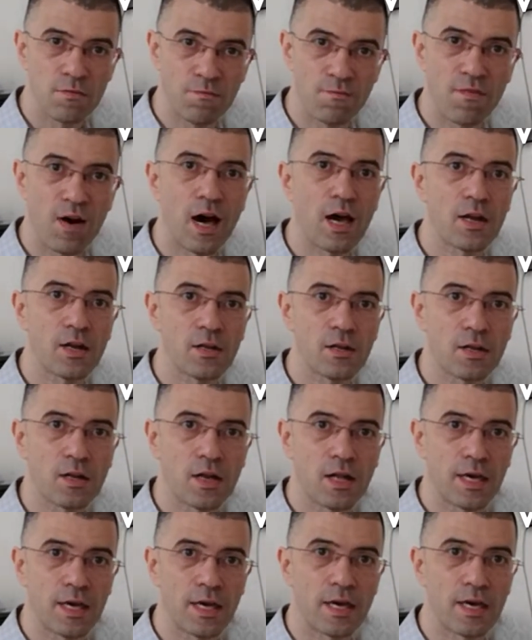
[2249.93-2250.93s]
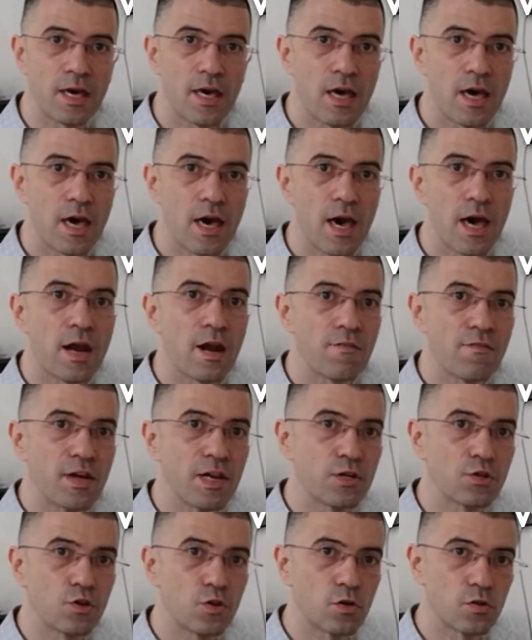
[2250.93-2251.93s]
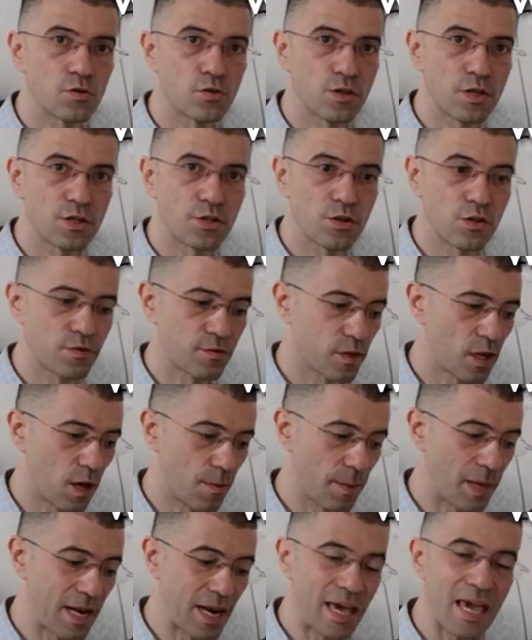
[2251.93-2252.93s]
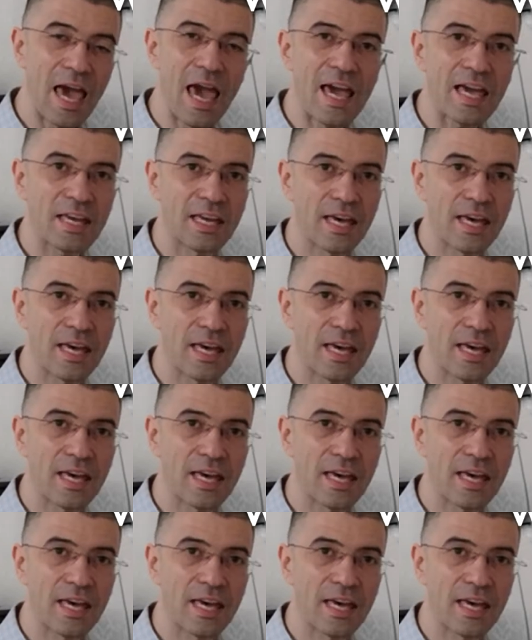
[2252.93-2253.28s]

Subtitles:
violently in a very short duration of time, and it